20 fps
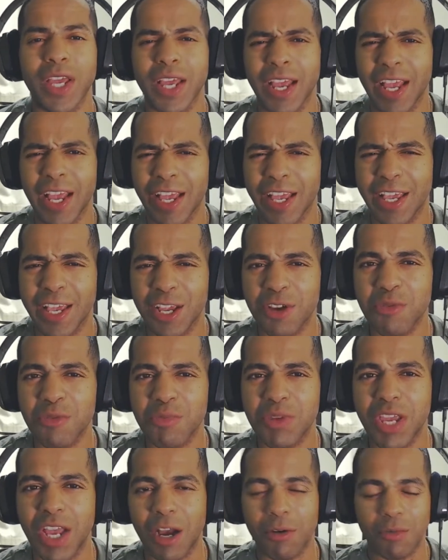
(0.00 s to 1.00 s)
Hear me
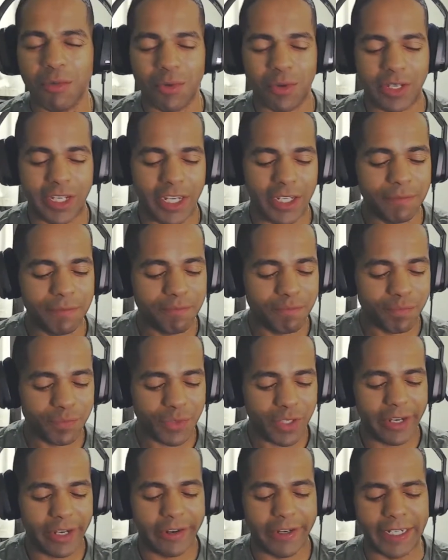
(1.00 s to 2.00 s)
out, okay?
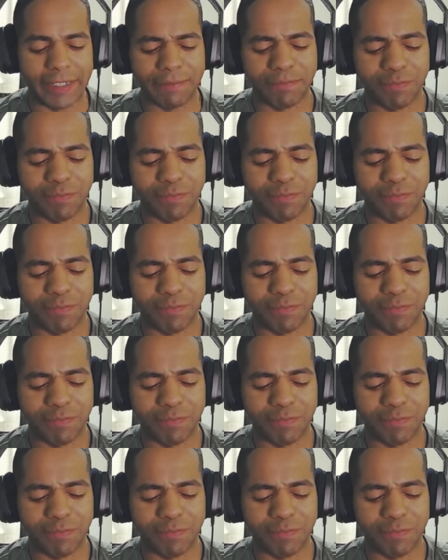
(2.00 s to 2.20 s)
All right.